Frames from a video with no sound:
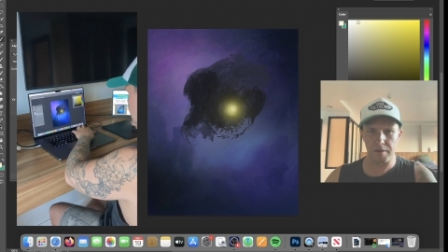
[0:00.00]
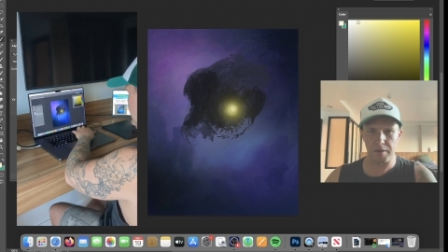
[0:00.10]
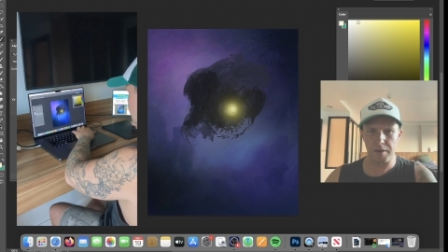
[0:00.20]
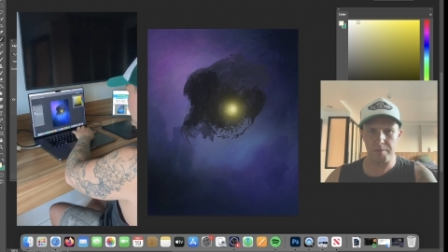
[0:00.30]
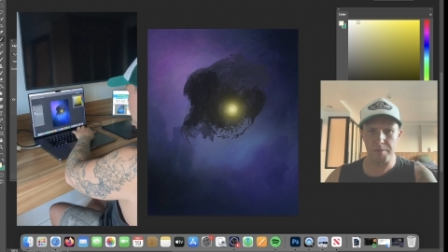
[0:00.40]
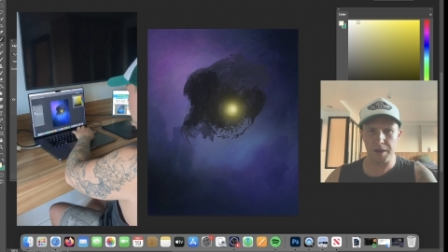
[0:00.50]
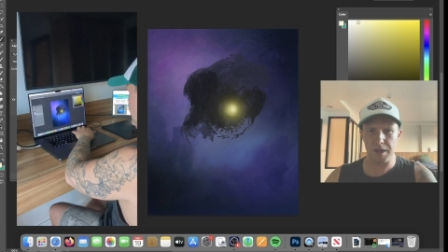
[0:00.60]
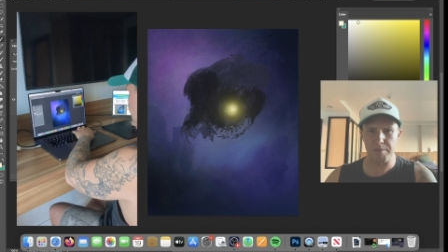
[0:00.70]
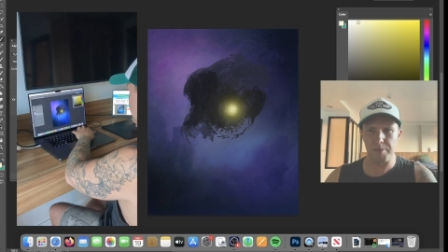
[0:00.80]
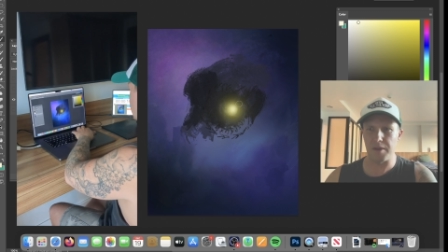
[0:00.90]
And then
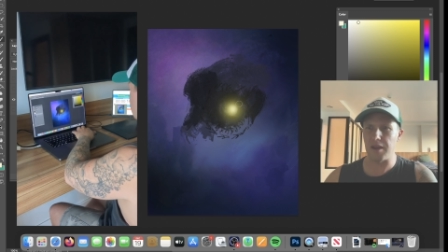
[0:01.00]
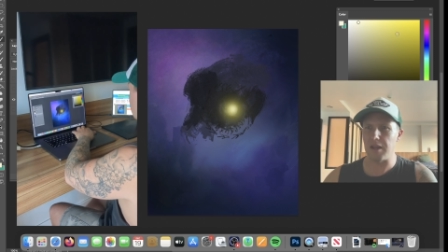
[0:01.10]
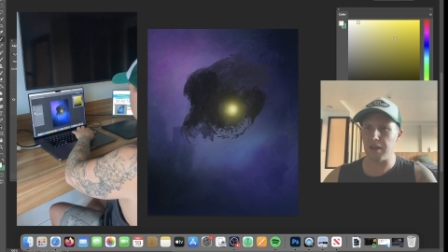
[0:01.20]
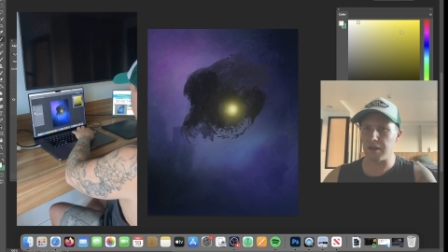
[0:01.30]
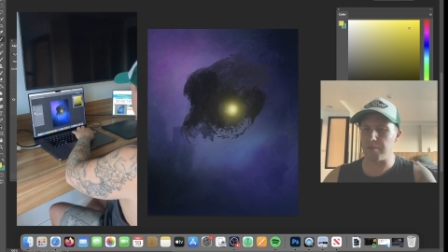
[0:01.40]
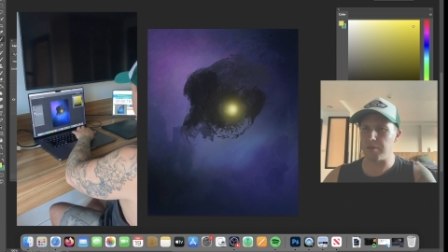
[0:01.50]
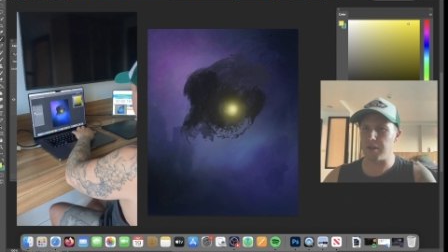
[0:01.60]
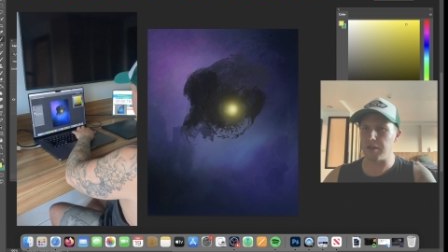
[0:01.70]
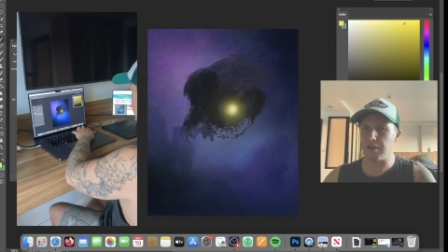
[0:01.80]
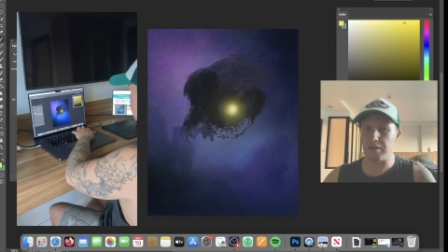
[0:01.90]
maybe there can
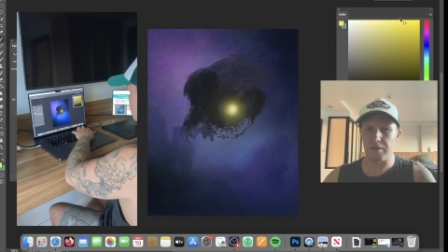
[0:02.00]
be